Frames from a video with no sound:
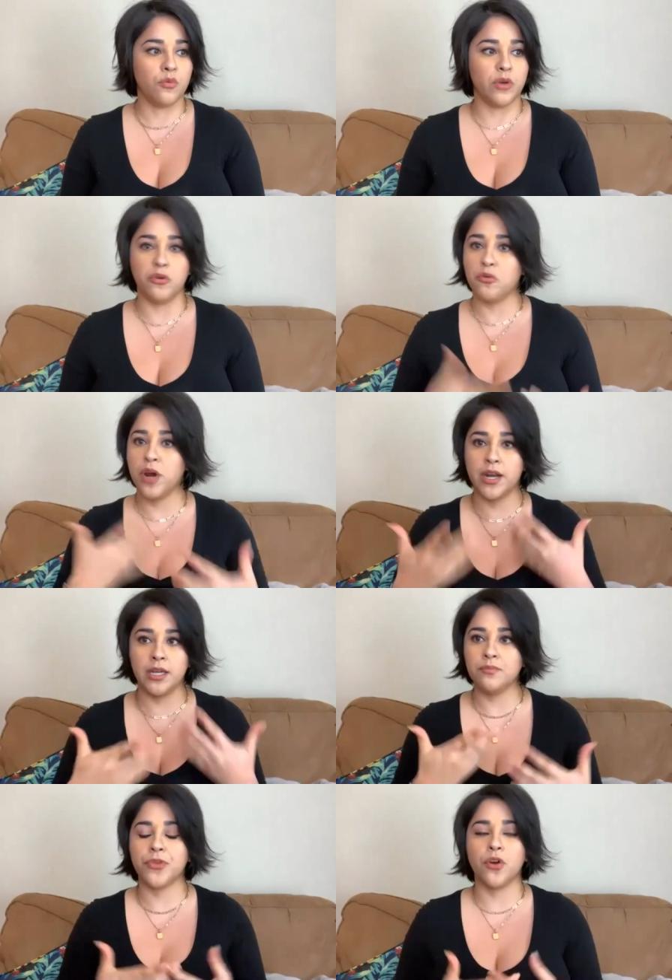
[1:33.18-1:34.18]
We would run
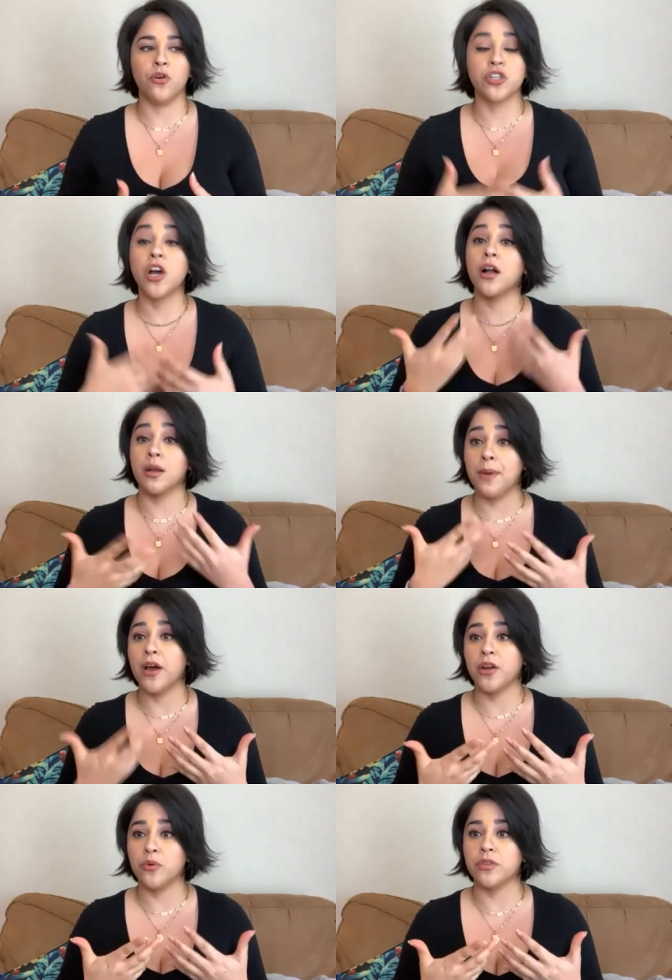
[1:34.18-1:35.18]
it or talk
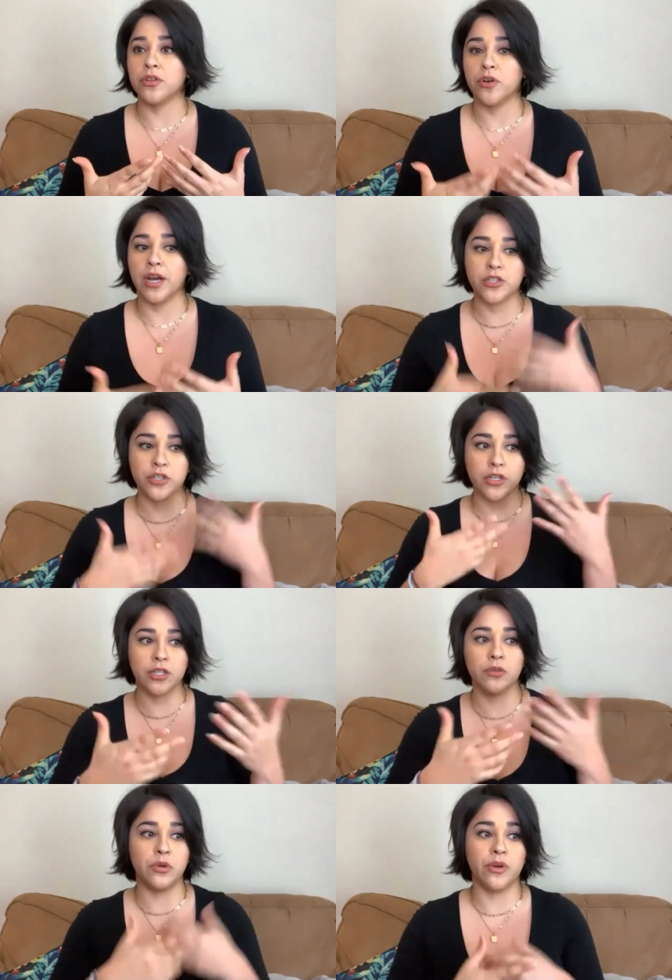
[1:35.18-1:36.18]
about it with the director, and
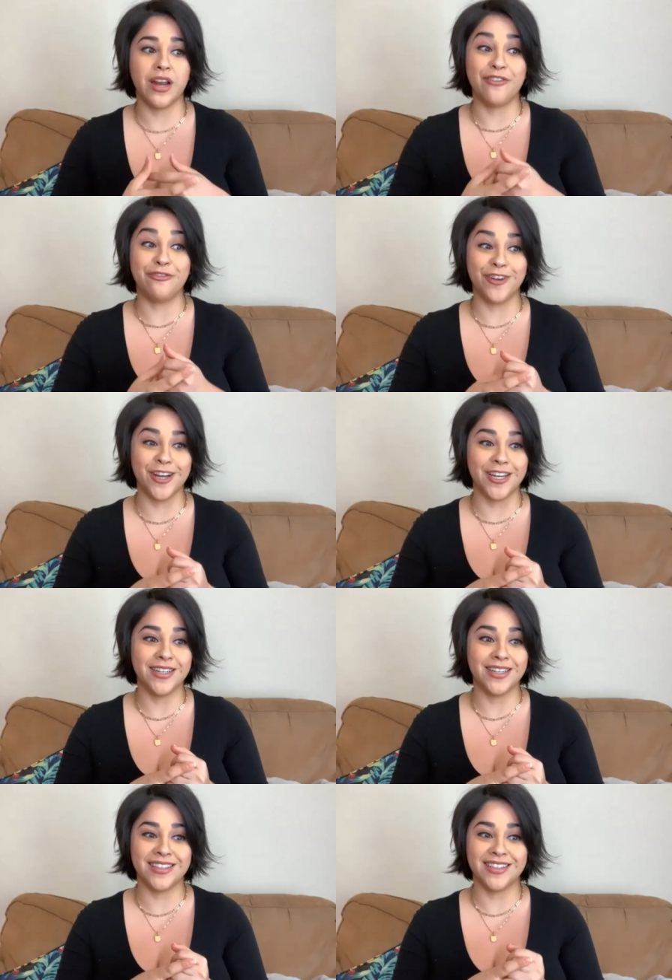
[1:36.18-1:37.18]
then we would have fun.
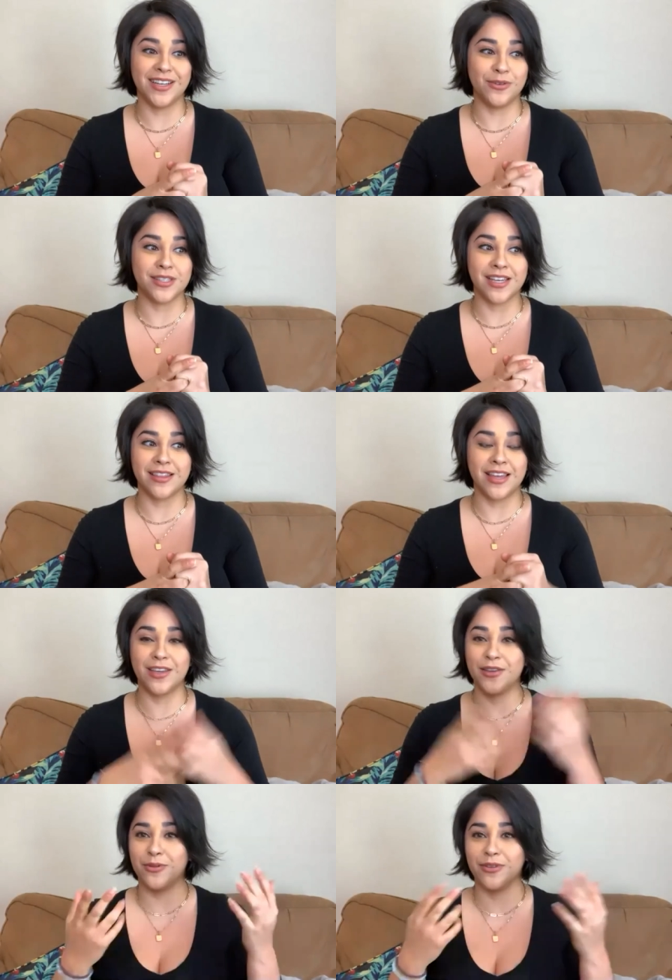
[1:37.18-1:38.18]
And then they would say
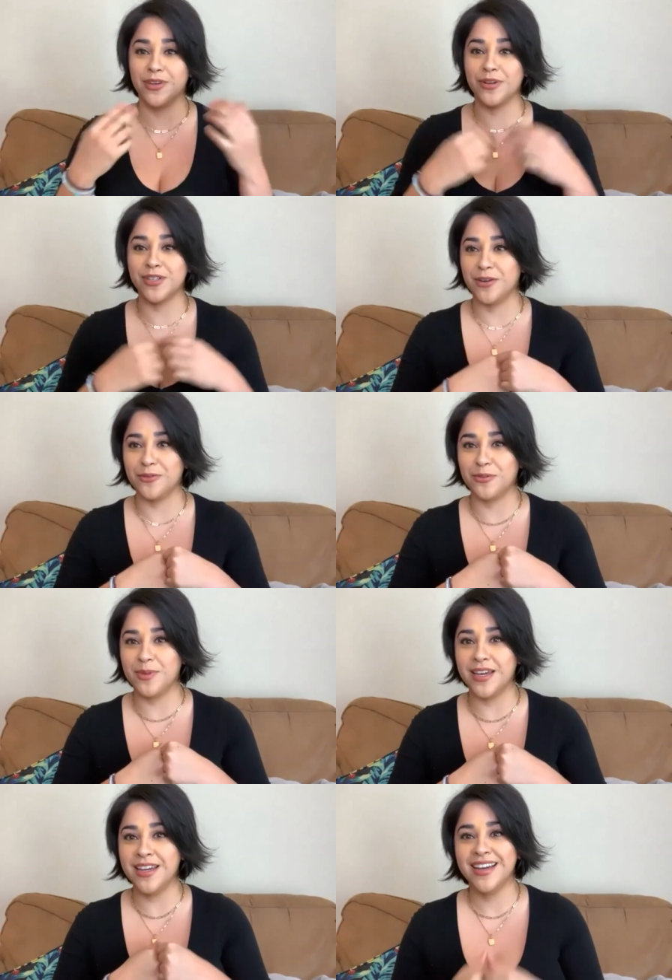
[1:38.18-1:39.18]
thank you when they were done with
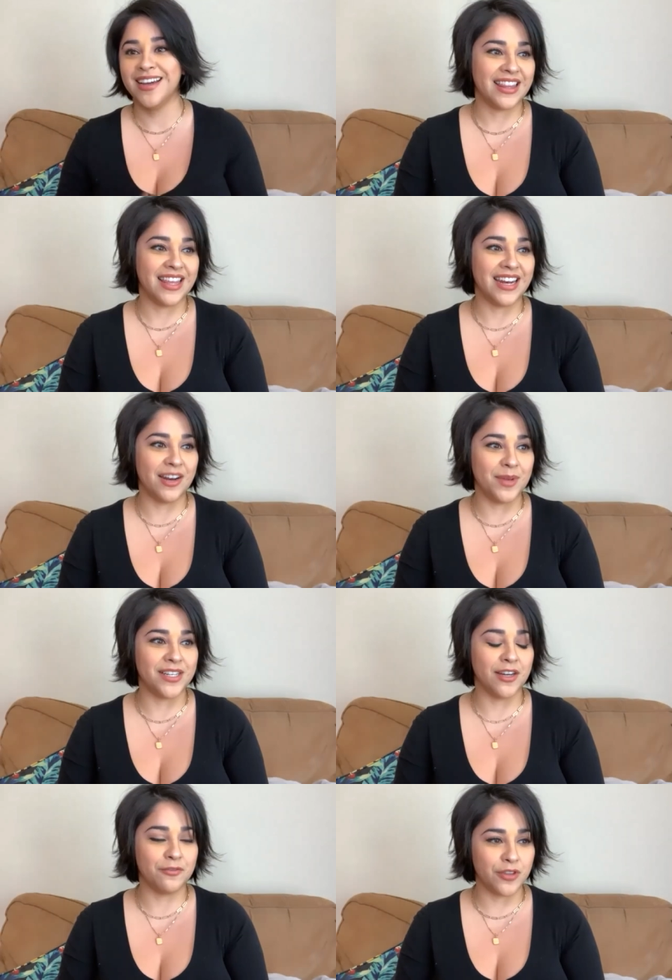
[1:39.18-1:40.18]
me. Then I'd be
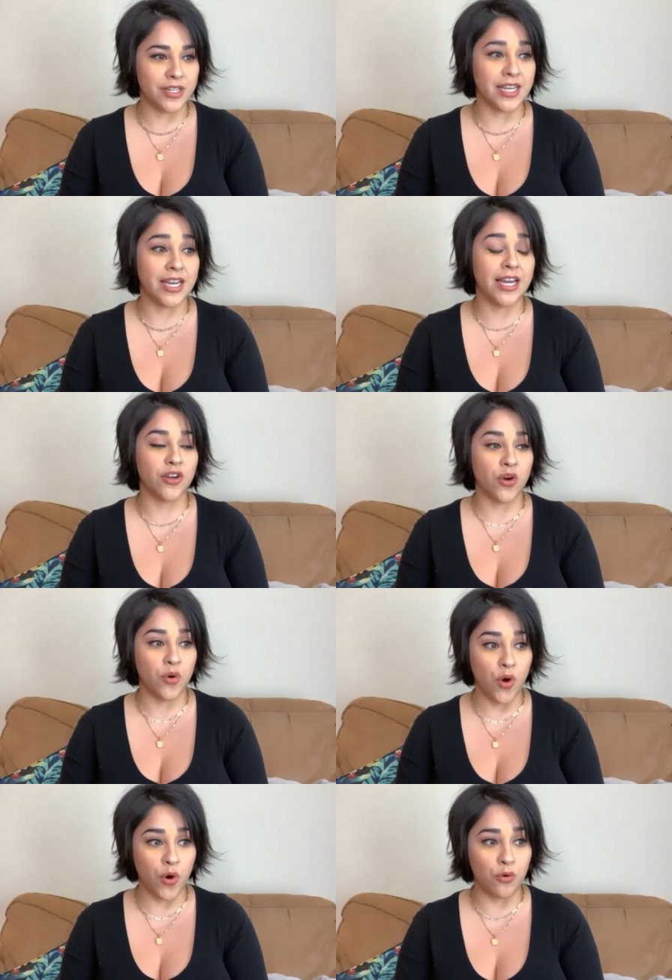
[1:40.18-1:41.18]
done for the day. I'd go
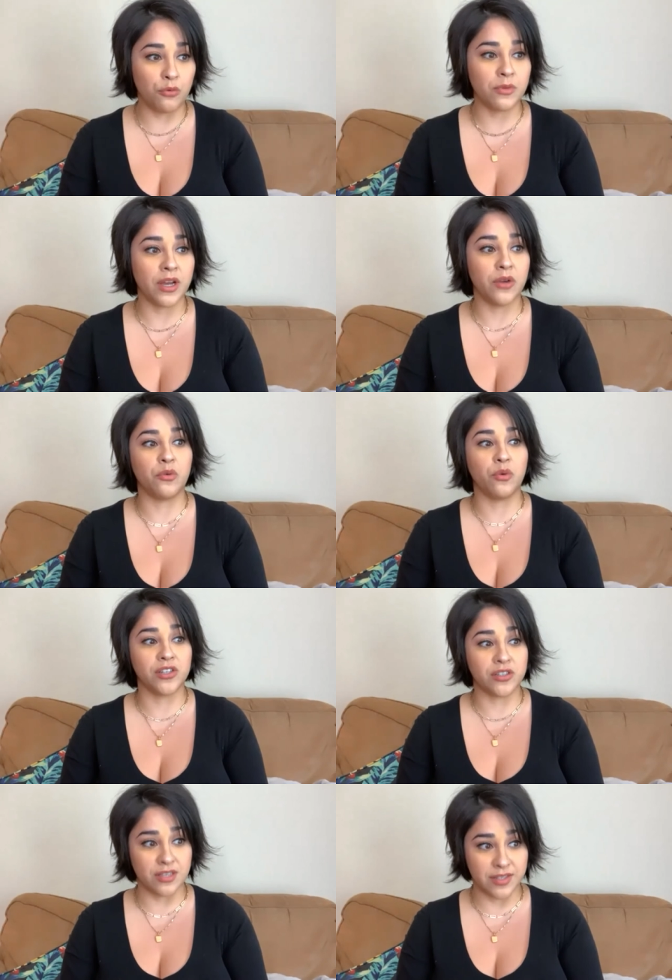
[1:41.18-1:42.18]
home. I would watch
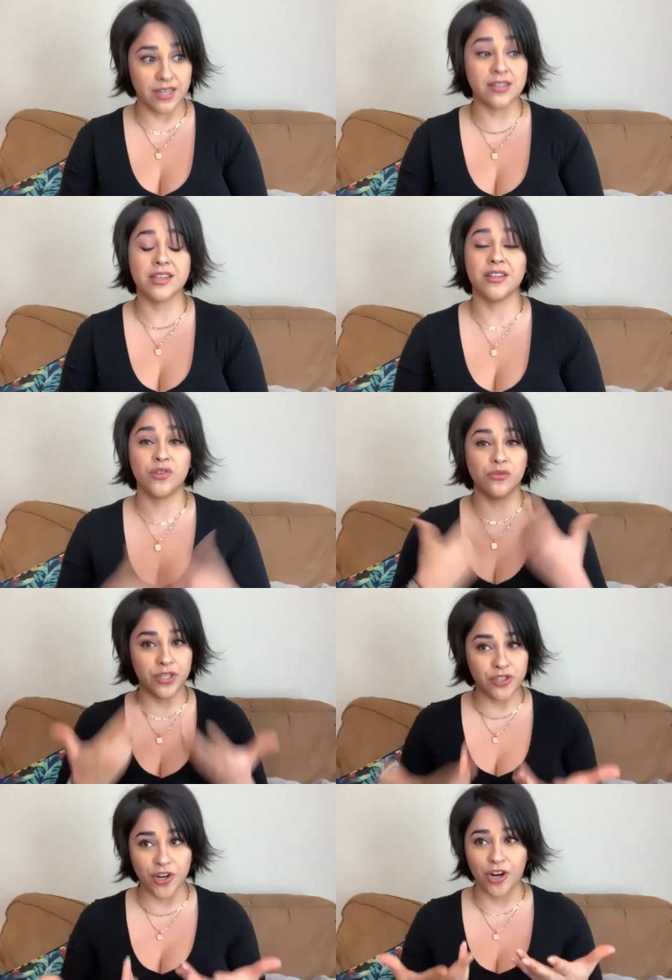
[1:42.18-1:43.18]
the sunset to
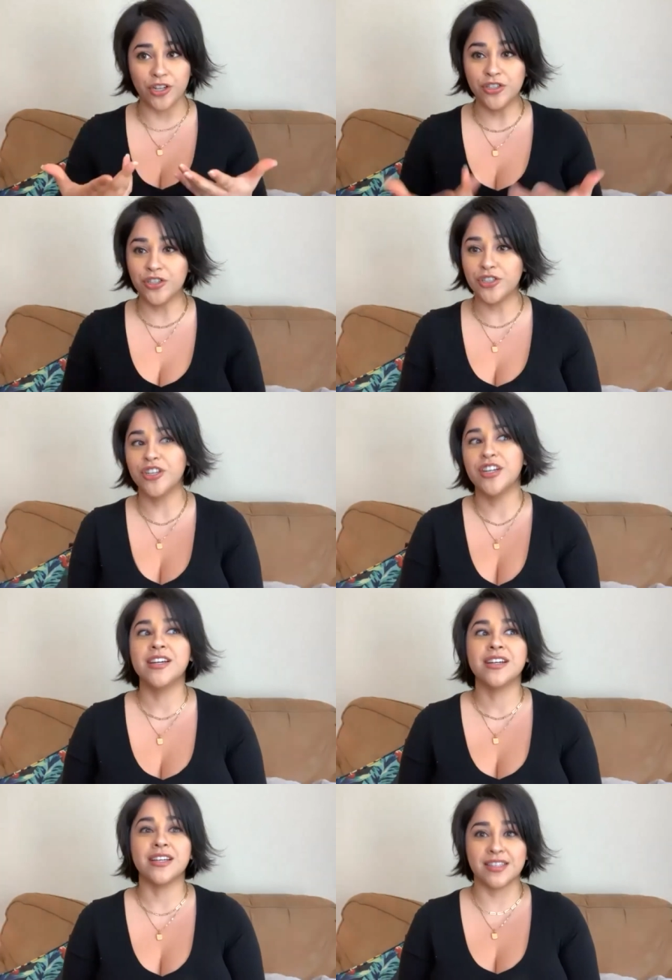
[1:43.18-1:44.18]
recharge
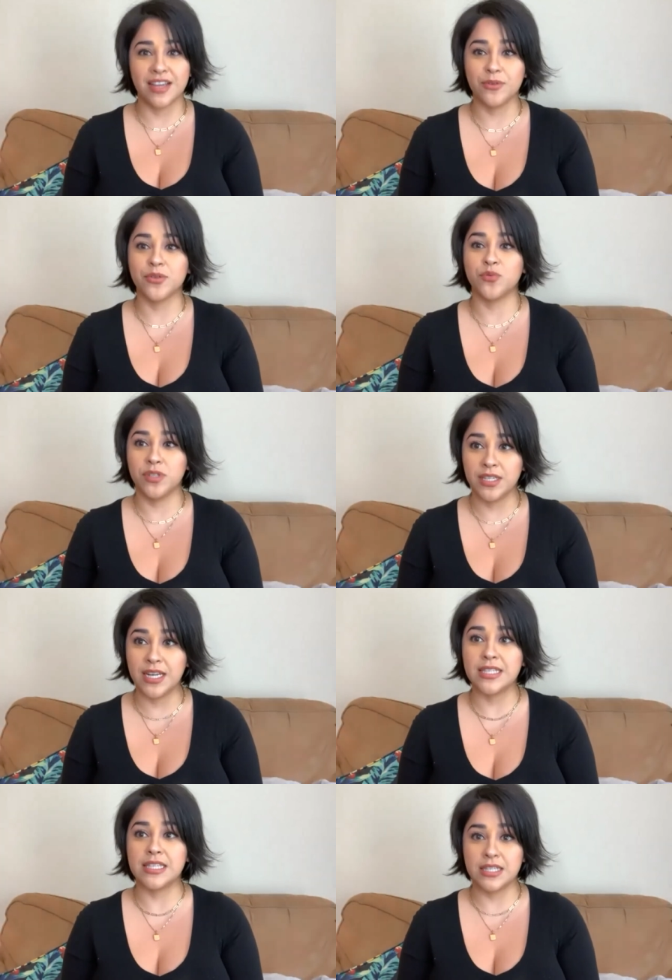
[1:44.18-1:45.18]
because that was really
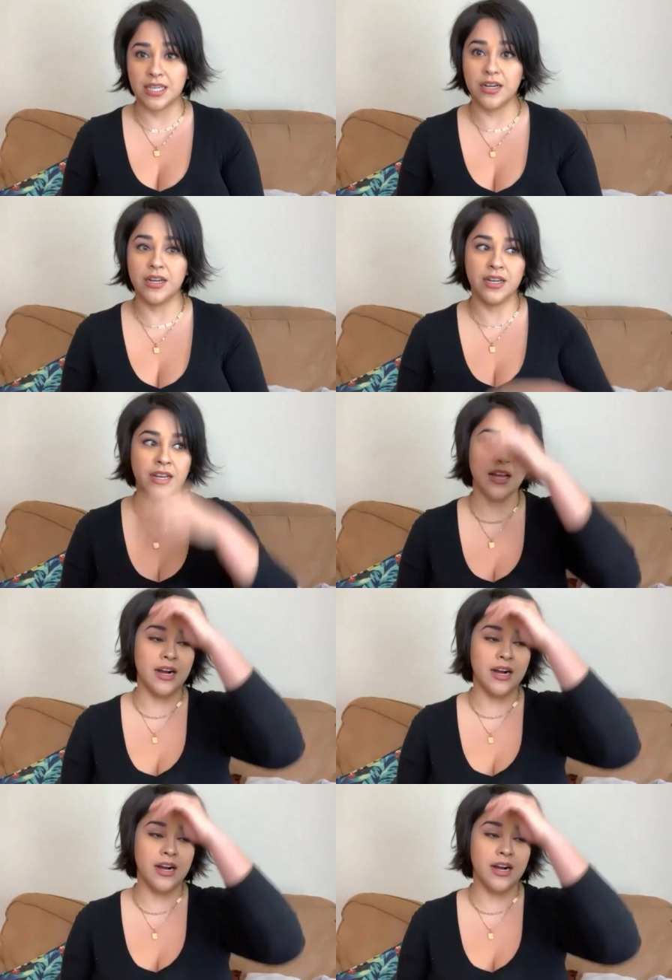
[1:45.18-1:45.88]
necessary.